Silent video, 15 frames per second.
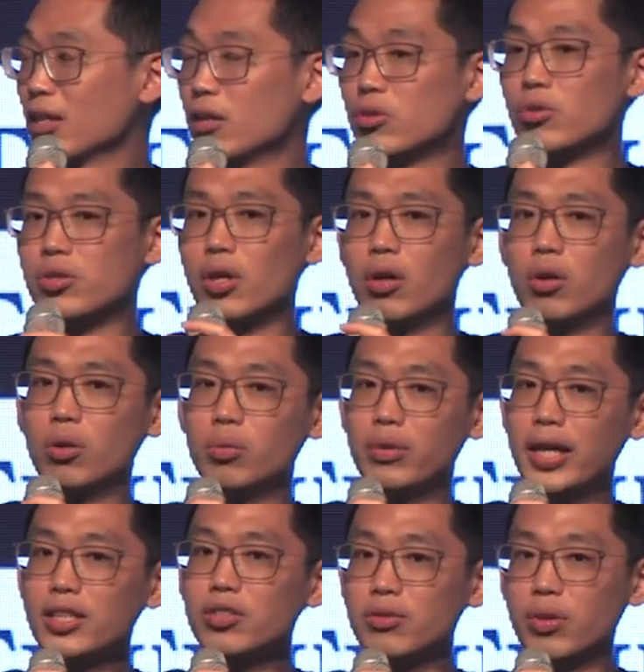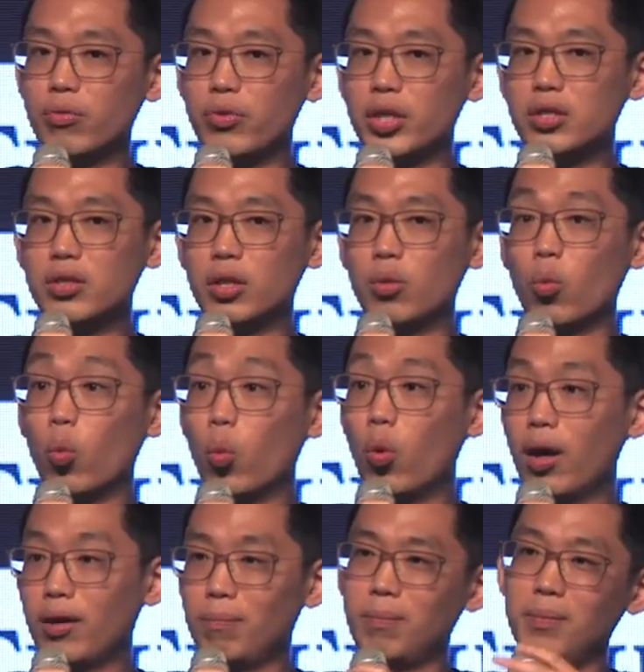So that's the reason
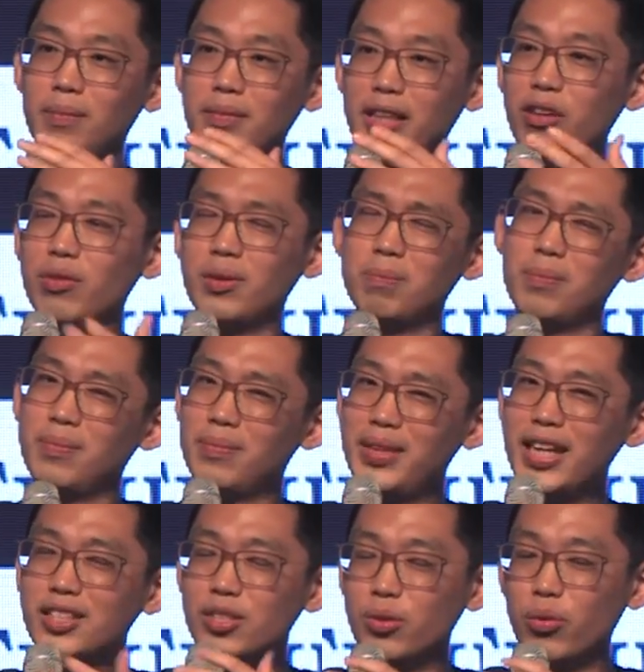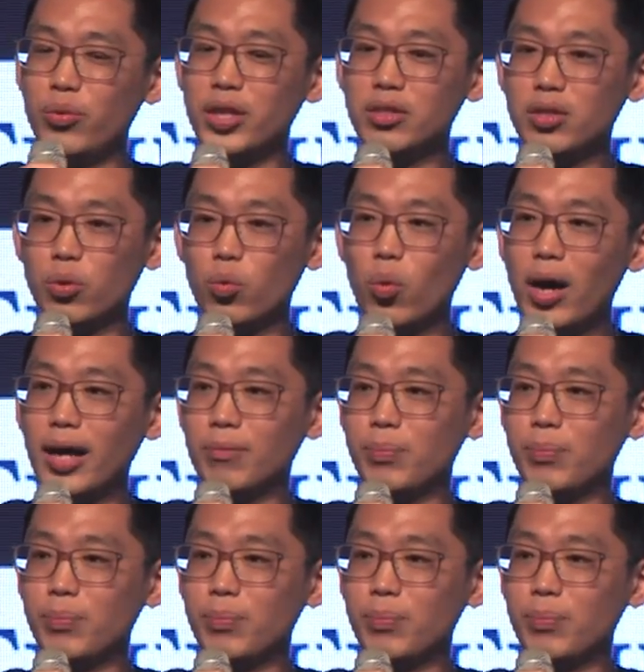why